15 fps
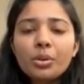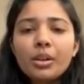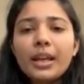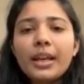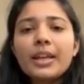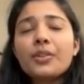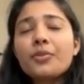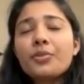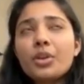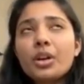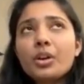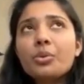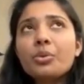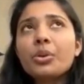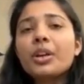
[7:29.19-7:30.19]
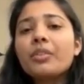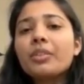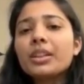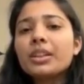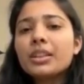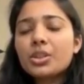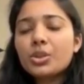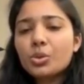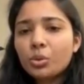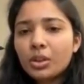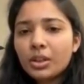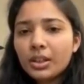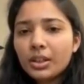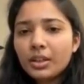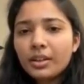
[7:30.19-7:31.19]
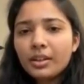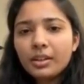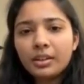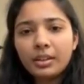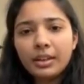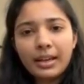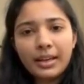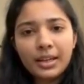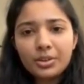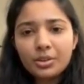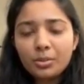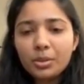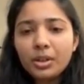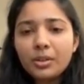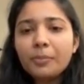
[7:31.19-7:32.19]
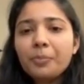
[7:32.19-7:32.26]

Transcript: Like if you are going with the shoulder anatomy,